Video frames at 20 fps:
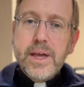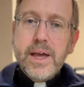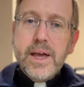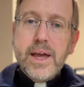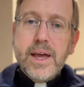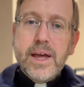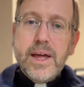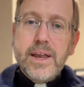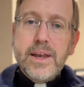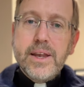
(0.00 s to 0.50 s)

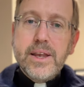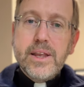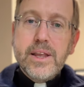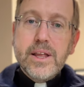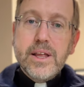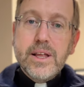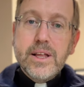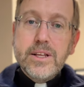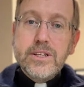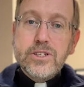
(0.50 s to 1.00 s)
and
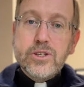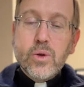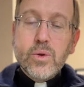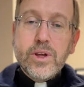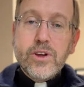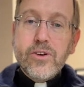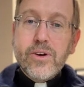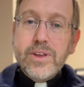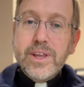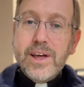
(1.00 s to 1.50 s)
to let
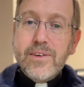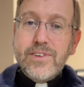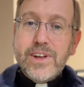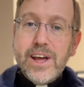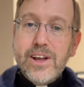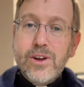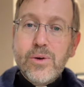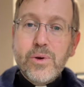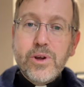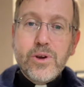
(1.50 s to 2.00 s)
your left
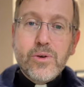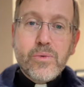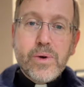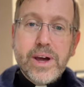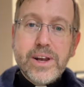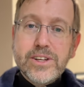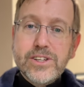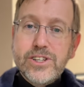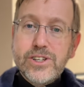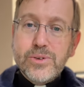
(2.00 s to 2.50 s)
hand know what your
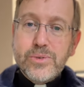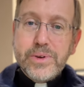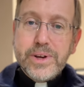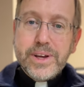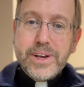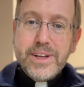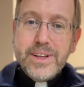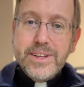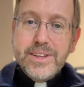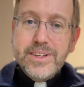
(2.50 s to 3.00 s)
right is
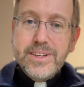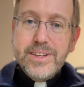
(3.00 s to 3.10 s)
doing.